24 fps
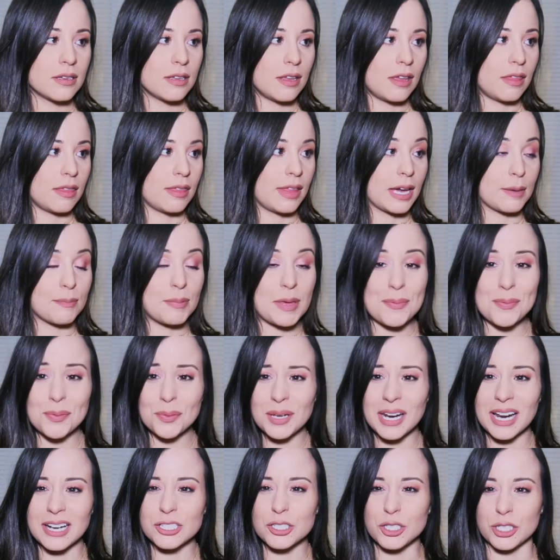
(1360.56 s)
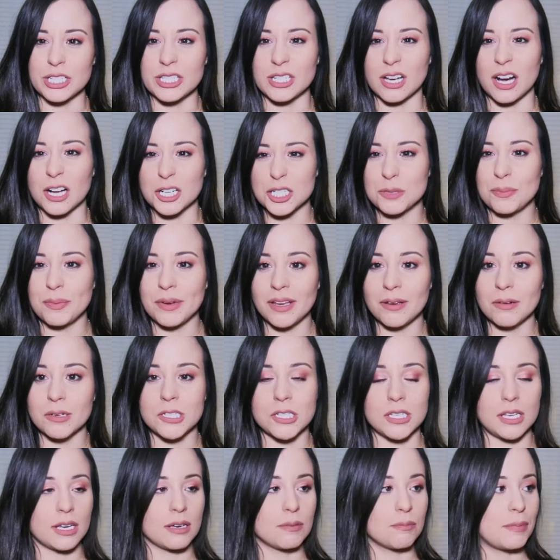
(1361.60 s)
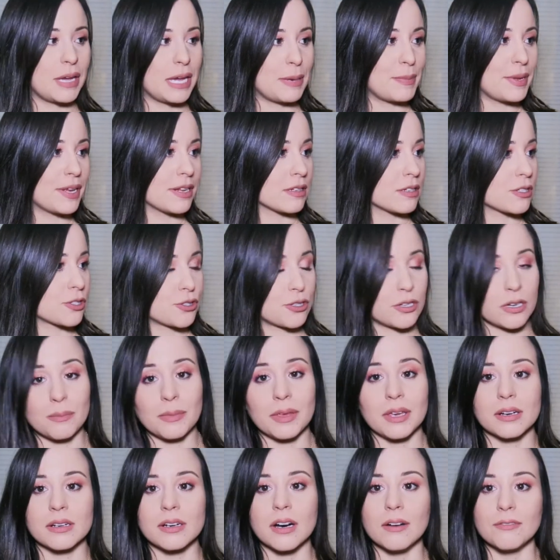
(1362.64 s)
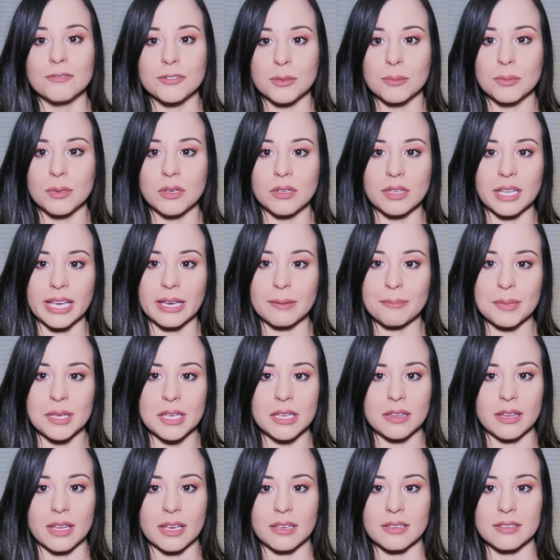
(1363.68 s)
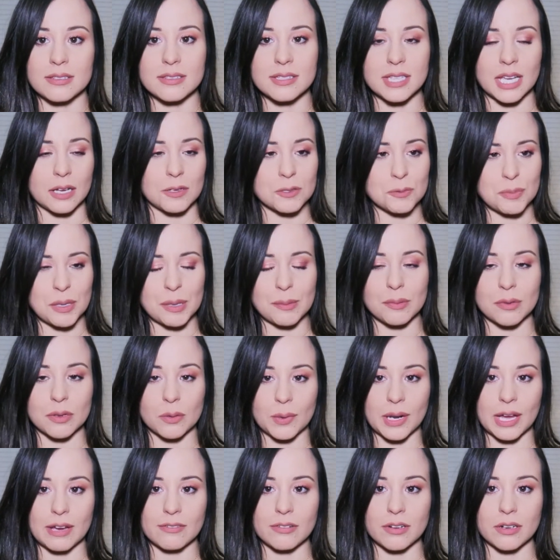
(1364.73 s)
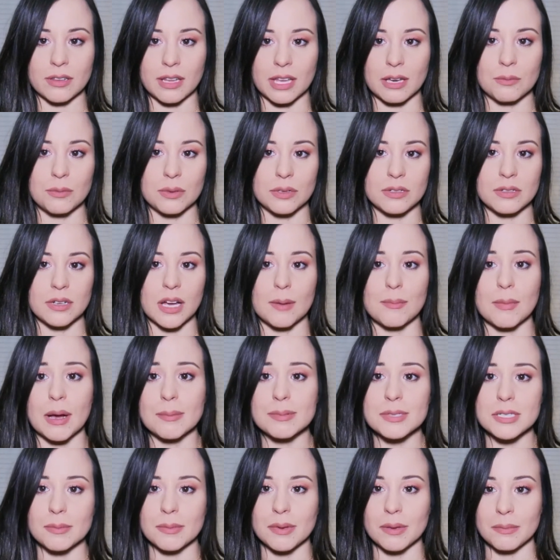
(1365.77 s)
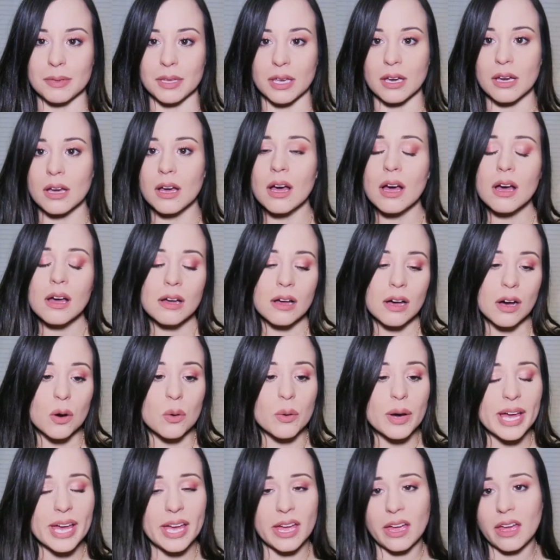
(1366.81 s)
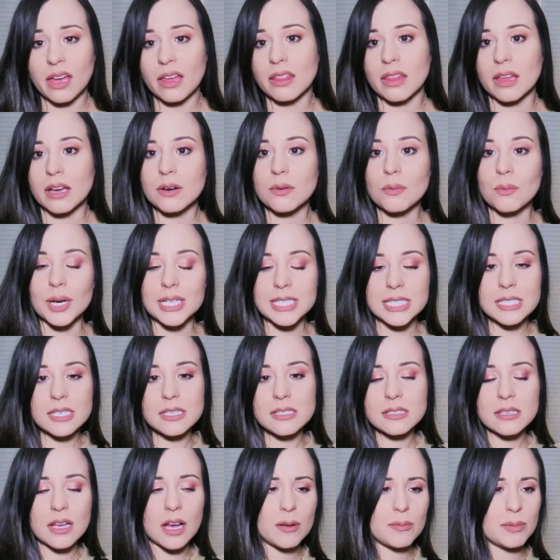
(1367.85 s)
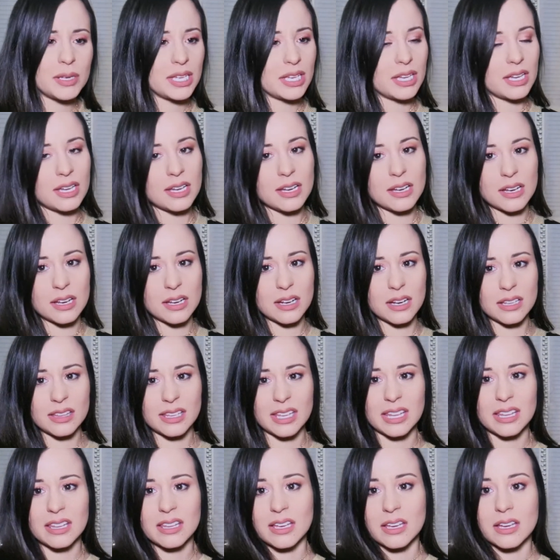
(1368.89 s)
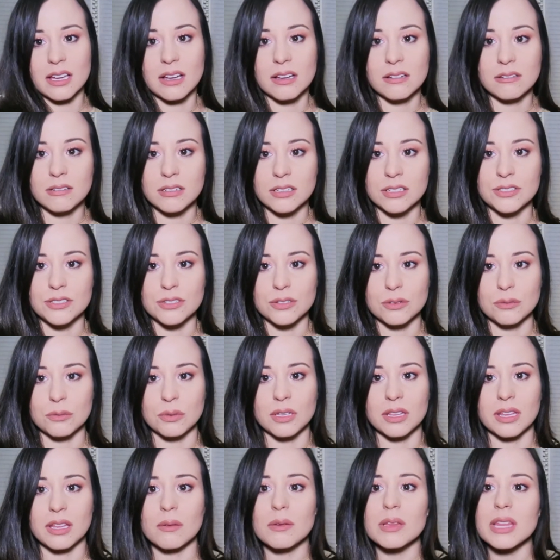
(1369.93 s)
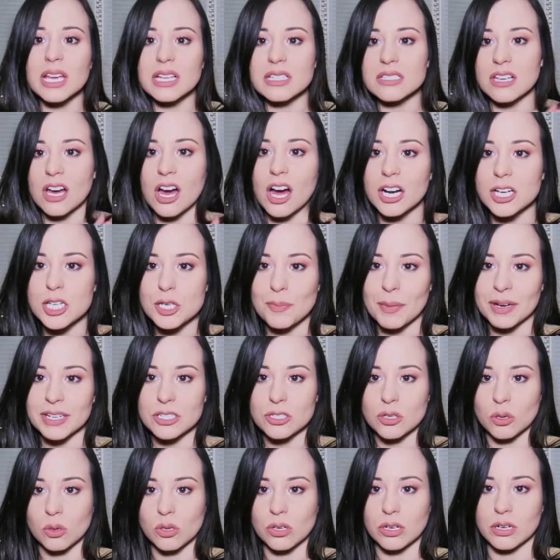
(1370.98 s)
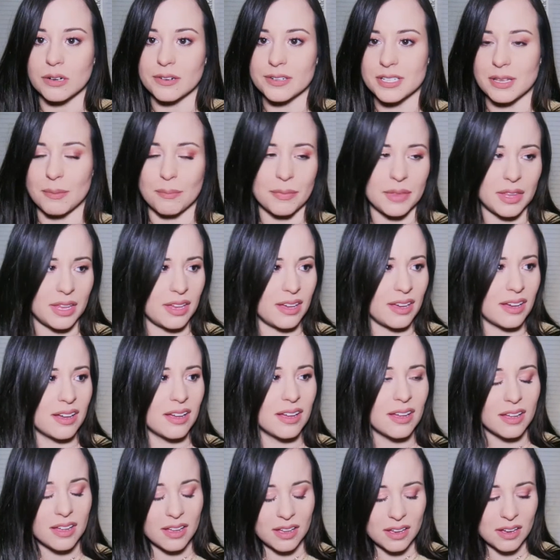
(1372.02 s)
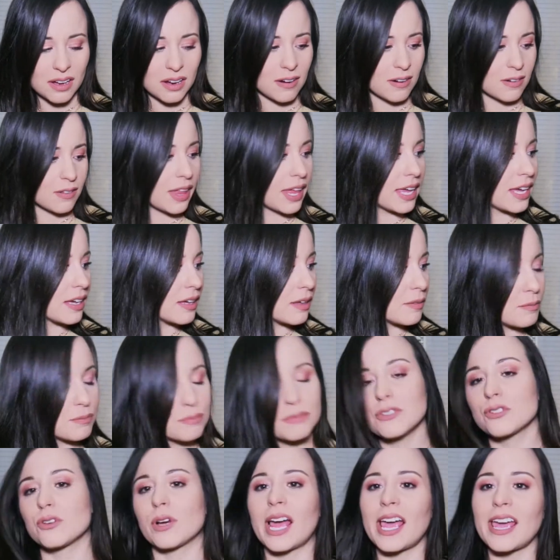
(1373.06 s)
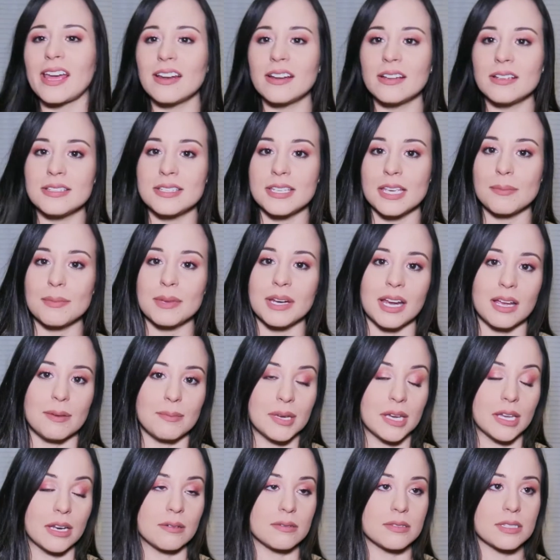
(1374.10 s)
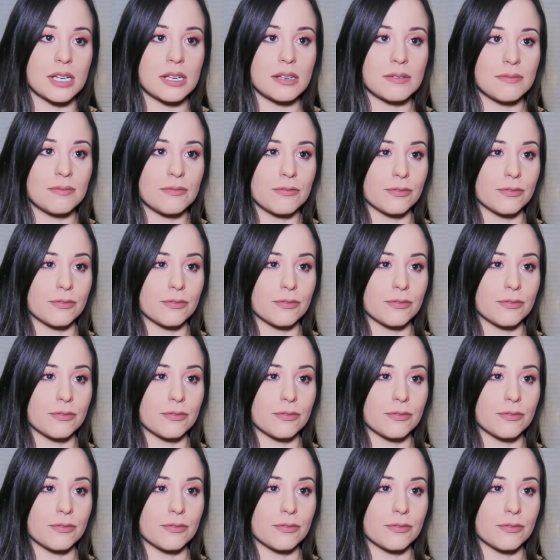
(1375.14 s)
and like people would actually touch me, which like made me extremely uncomfortable. Like like salespeople or whatever like would come up to me and be like, oh hey, like when's this coming in? And like a dude would, they would like touch my shoulder or something, or like try and intimidate me, and it was like